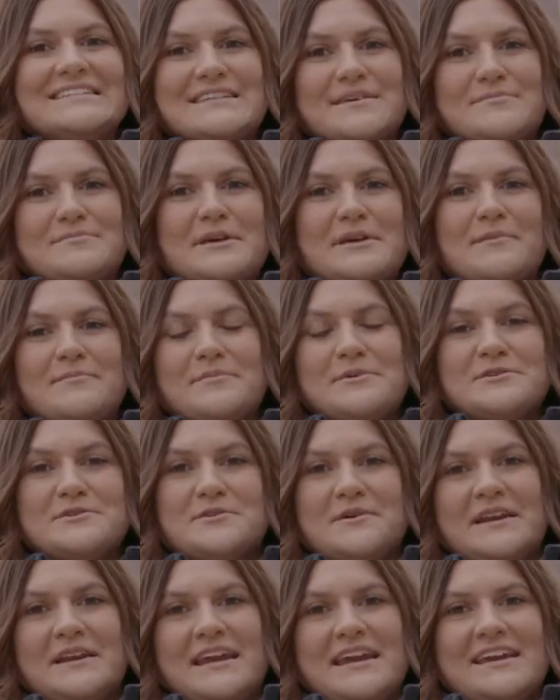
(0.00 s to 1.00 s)
September
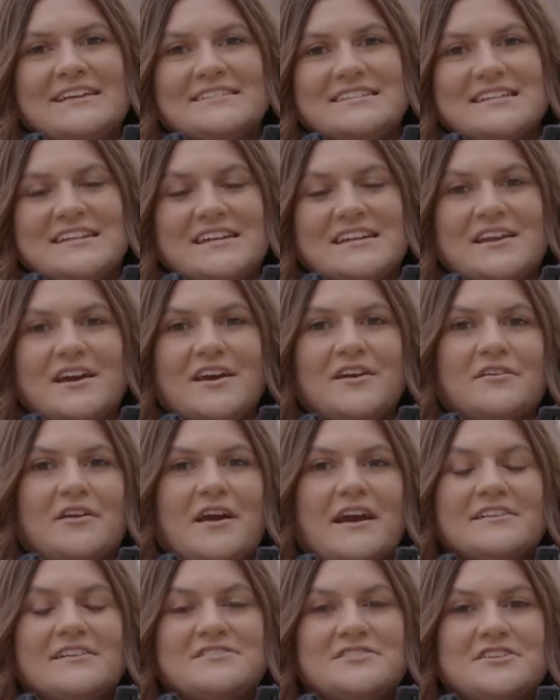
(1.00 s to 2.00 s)
2018,
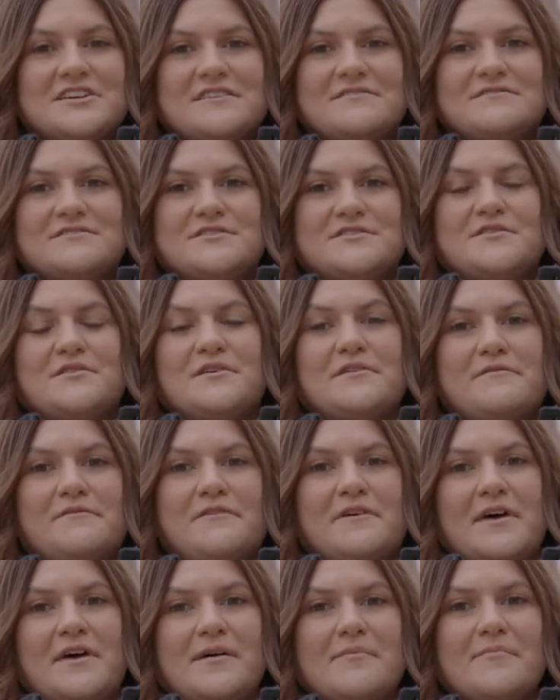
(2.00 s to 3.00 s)
Grand Chief Stewart
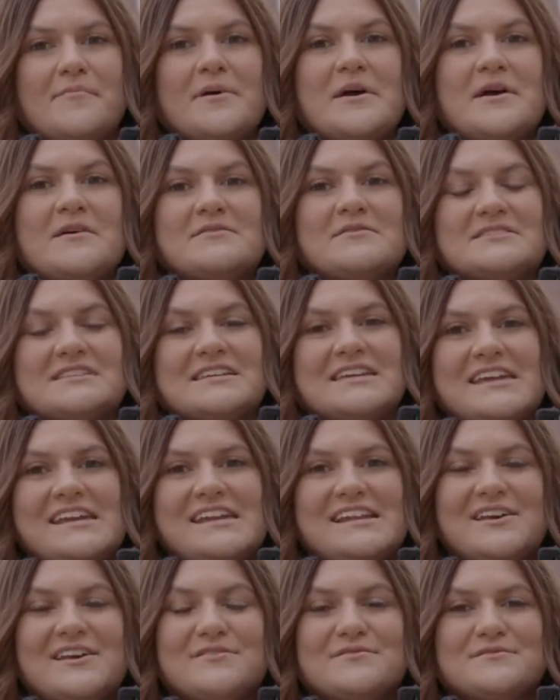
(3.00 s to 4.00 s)
Phillip was the
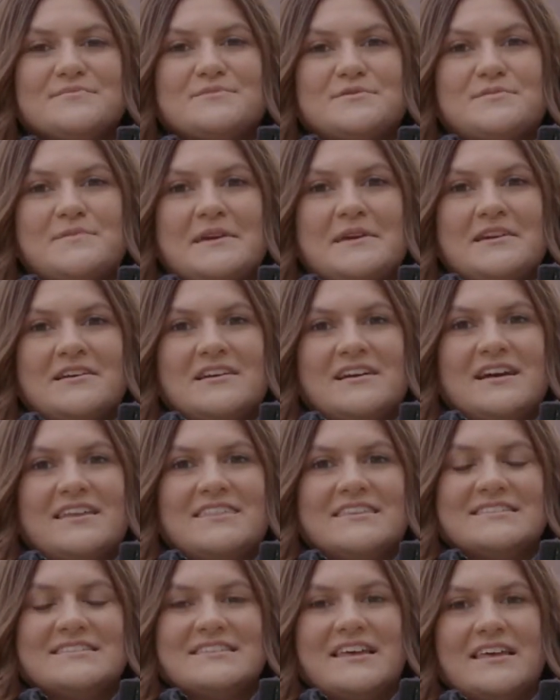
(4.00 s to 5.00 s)
keynote speaker in
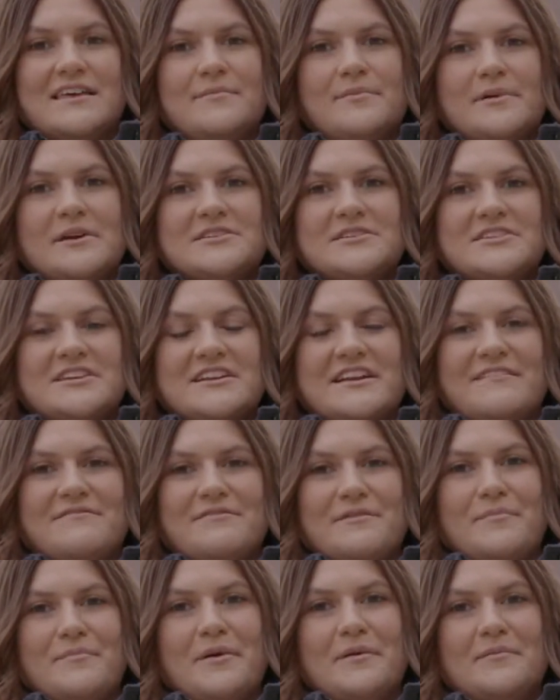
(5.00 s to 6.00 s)
the celebration of
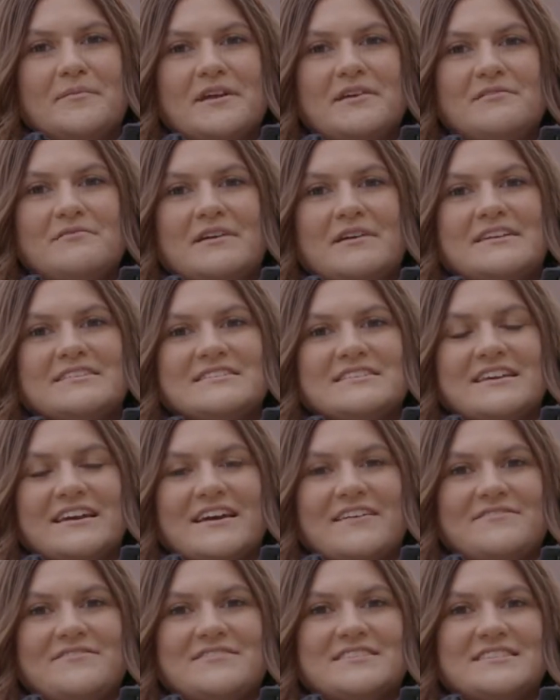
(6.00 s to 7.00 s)
the permanent raising
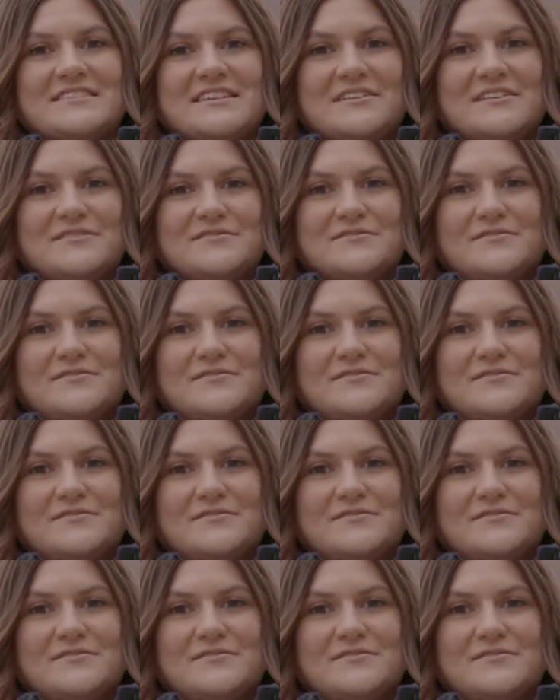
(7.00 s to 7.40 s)
of the Syilx